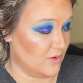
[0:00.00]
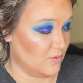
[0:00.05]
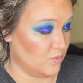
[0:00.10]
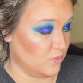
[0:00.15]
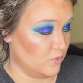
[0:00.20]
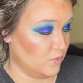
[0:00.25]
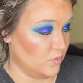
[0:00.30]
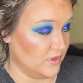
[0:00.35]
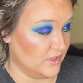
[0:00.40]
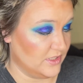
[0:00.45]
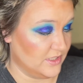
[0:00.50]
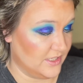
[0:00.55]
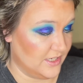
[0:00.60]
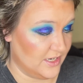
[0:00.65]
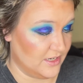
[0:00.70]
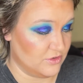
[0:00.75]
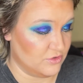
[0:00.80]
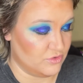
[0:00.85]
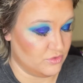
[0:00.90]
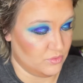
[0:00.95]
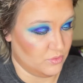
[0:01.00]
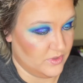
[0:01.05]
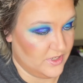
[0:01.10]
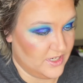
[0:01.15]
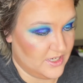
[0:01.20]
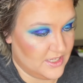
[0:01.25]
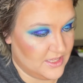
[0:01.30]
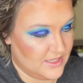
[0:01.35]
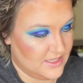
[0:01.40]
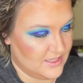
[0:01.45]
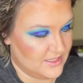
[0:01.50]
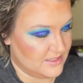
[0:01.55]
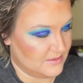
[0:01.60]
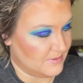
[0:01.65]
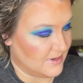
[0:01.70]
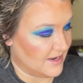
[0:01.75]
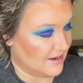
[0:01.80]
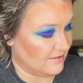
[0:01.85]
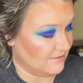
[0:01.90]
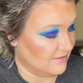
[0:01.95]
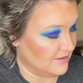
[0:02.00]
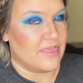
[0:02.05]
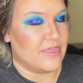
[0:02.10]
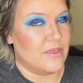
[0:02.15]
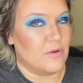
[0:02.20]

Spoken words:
really enjoyed this palette.